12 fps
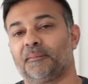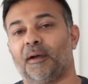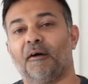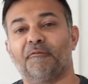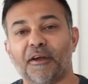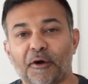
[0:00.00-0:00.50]

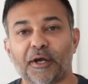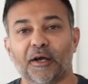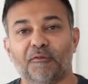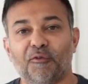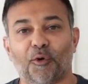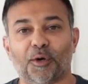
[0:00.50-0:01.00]
A very
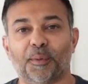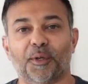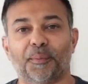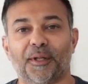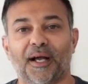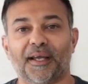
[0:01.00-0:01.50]

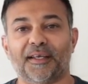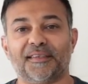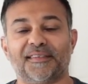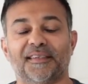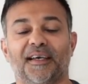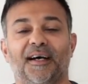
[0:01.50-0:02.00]
affordable
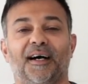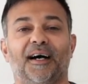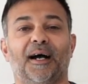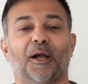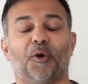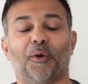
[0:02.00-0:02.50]
appliance,
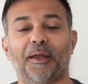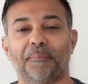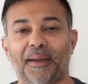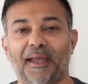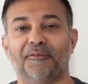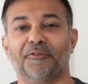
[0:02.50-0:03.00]
great
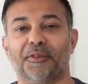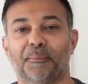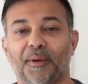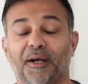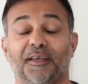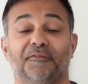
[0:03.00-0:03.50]
bang for the
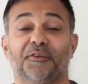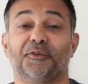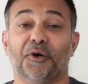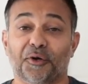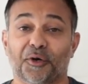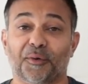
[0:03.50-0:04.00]
buck. If you
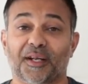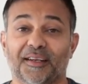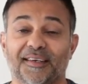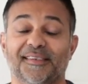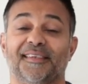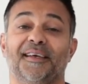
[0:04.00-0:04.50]
don't know what it
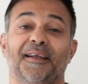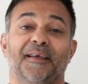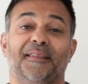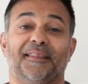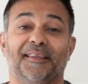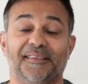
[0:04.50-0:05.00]
is,
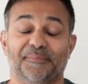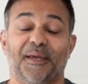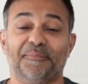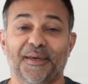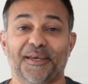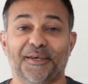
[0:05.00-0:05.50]
this
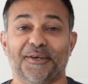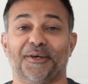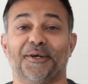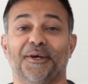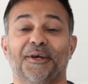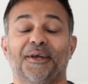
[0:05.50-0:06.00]
may be
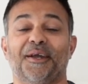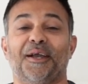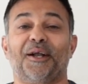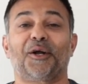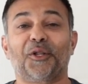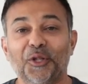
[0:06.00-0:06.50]
your
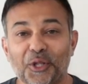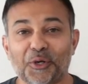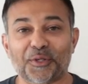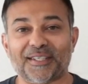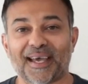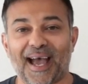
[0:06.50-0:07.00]

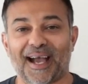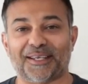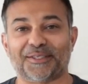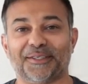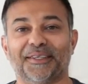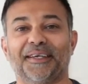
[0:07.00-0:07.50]
clue to
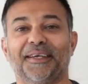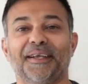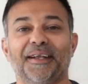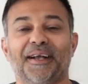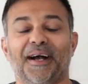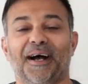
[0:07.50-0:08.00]
actually
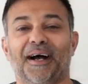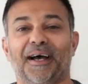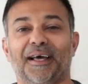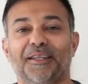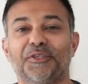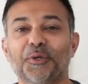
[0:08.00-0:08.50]

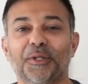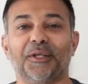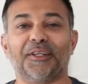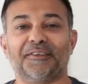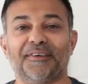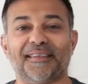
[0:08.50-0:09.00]
do a
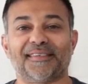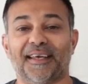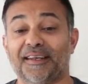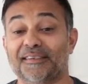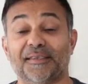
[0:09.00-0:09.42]
little investigating.